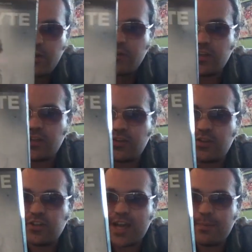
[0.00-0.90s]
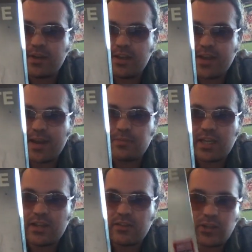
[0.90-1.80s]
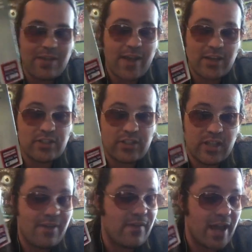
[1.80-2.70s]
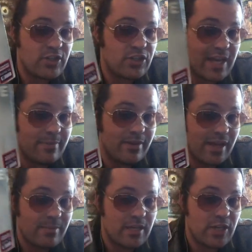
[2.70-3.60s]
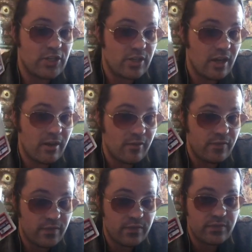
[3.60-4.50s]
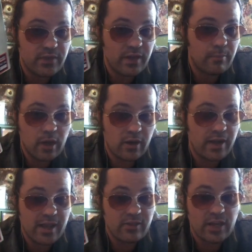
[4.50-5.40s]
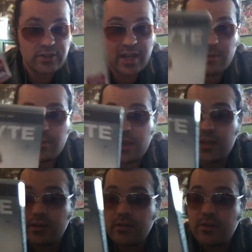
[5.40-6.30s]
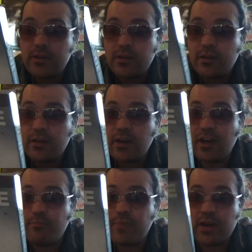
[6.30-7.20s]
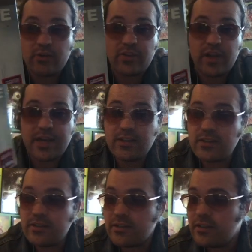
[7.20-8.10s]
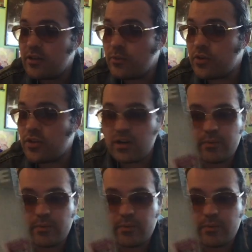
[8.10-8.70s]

So yeah, this is the Japanese live action Japanese adaptation of the manga/anime of Parasite, with our